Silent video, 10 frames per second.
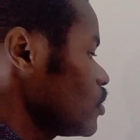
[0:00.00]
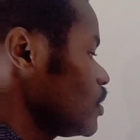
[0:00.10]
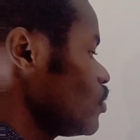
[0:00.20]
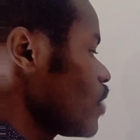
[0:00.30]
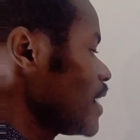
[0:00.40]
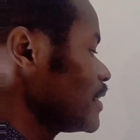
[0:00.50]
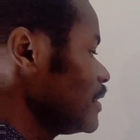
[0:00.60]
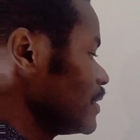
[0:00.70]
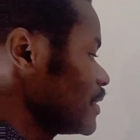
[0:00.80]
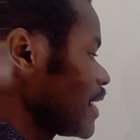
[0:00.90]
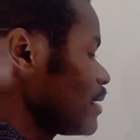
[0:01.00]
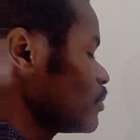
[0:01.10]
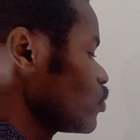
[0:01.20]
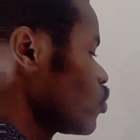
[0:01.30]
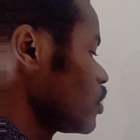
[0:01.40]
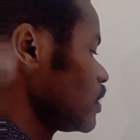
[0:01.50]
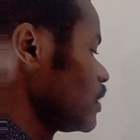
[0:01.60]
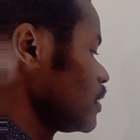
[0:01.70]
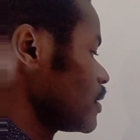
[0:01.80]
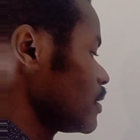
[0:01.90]
So dy times
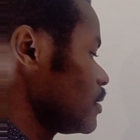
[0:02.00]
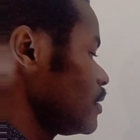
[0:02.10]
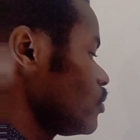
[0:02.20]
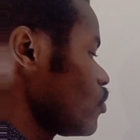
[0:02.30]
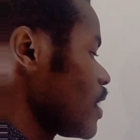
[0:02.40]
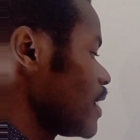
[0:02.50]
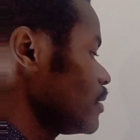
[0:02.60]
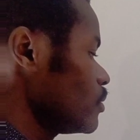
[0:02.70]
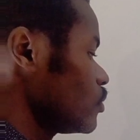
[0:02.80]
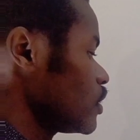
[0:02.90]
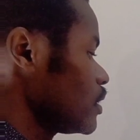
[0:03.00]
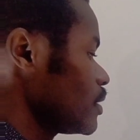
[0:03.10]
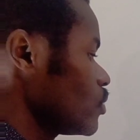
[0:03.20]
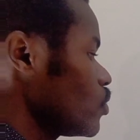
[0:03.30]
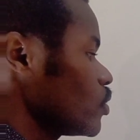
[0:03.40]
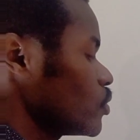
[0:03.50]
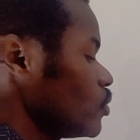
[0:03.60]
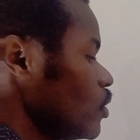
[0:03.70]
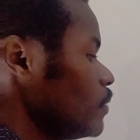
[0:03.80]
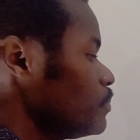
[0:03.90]
1 is still dy, which is equals
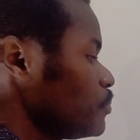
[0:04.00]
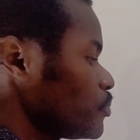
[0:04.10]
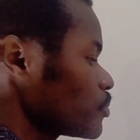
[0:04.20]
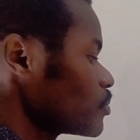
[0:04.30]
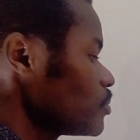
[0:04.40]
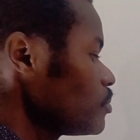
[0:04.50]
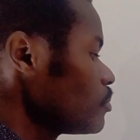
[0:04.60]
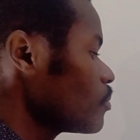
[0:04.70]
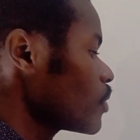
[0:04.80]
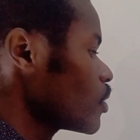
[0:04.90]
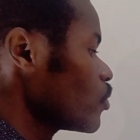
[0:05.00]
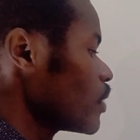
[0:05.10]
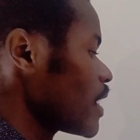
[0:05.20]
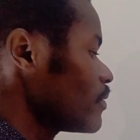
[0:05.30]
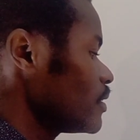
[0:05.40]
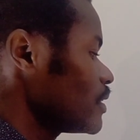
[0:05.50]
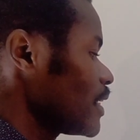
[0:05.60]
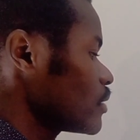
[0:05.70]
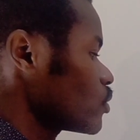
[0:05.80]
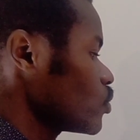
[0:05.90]
to what? We have this
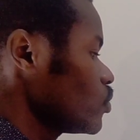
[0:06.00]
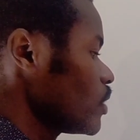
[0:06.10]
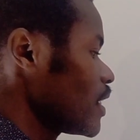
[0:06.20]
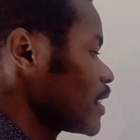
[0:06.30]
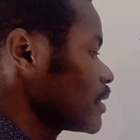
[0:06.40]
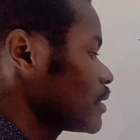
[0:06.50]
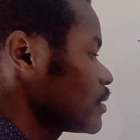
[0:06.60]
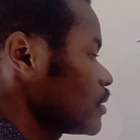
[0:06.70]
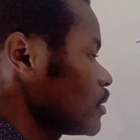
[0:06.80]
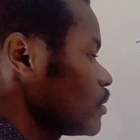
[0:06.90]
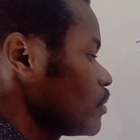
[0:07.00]
as 2x